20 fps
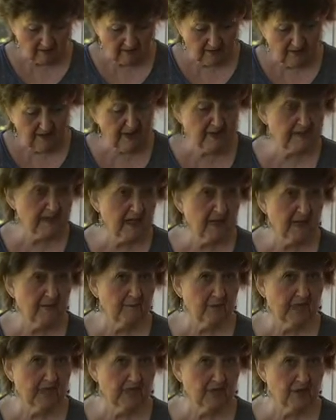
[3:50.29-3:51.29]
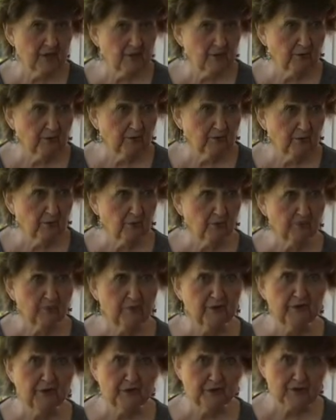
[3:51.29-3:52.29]
Anytime that you
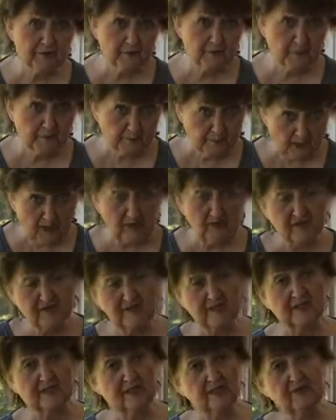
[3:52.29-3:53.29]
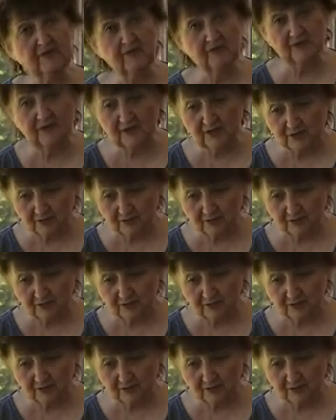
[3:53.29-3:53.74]
would use parsley, you could